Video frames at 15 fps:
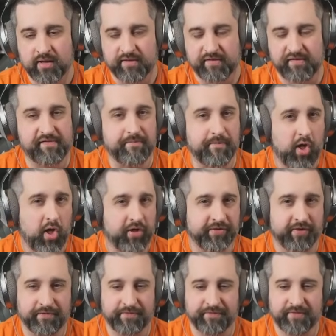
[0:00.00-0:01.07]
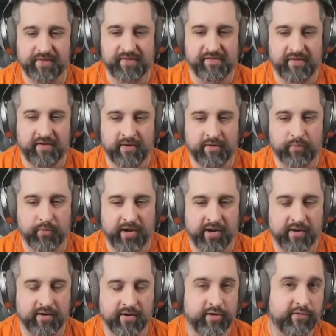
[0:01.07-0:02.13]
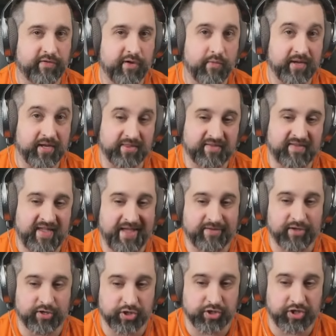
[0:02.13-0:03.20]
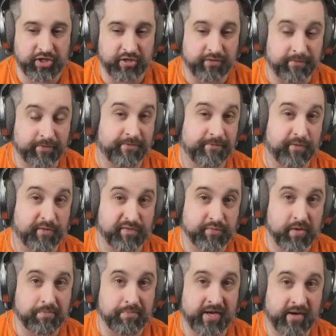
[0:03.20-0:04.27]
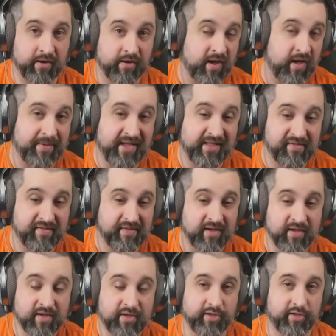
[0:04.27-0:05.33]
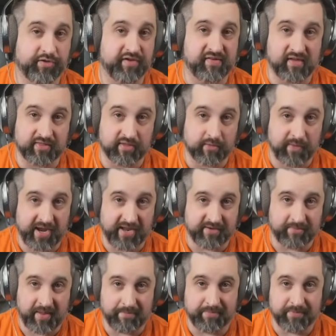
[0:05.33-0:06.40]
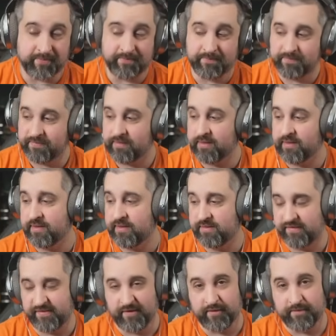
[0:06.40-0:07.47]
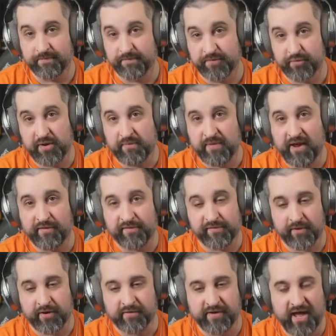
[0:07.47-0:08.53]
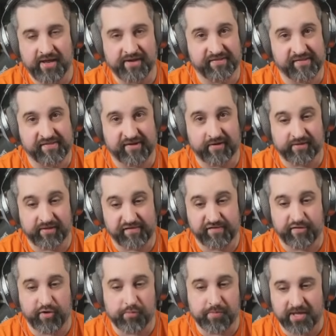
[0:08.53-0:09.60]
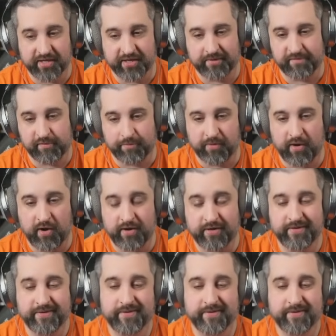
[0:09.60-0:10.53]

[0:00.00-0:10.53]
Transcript: Small nerf to this here where you don't get the Tactician Shield for the first 3 player combats. You'll just get the random emblem. So 3 rounds where you're not necessarily snowballing super hard.